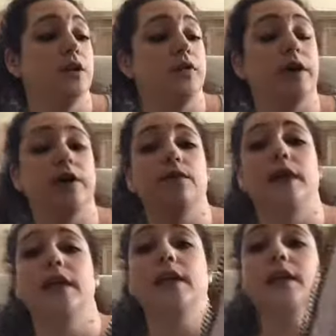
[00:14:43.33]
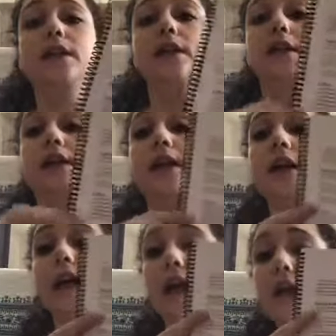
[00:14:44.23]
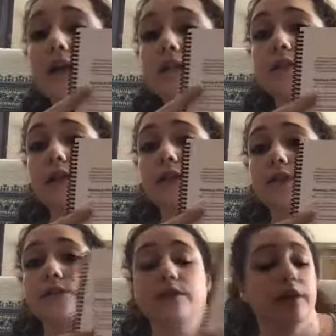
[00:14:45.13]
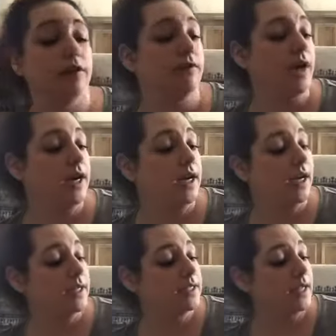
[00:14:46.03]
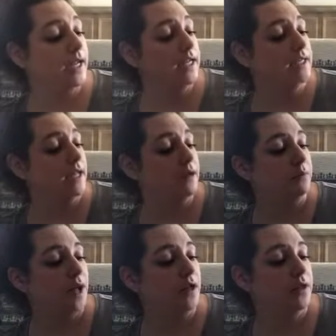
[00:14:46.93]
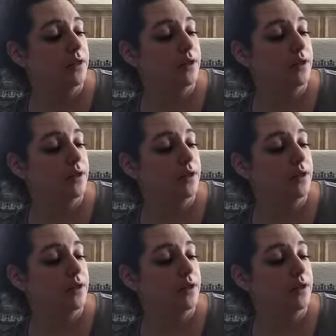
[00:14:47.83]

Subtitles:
Reading and writing has how to use reading and writing, science, and math.